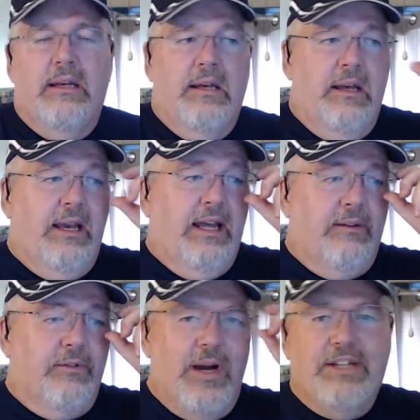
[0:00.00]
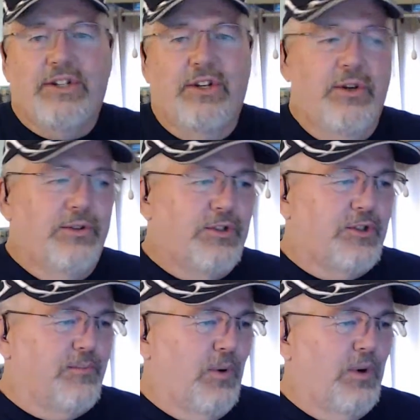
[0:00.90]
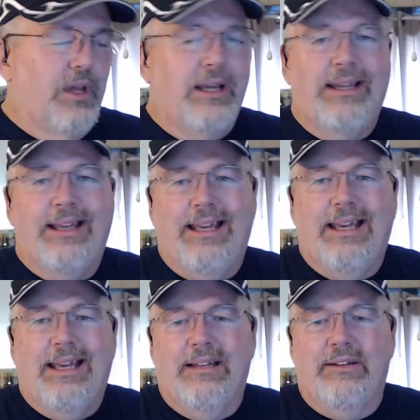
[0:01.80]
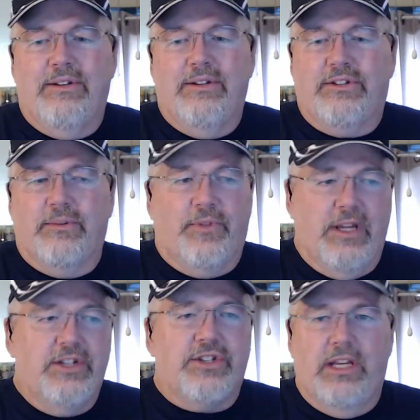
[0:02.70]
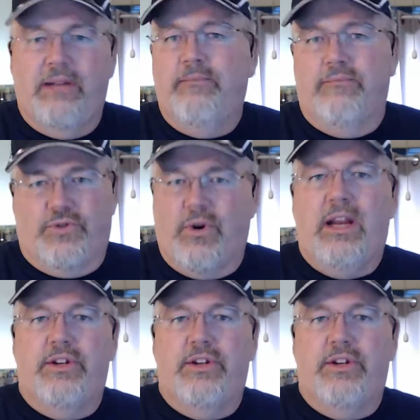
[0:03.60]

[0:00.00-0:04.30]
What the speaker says: And I was watching the news this morning, and some things seem strange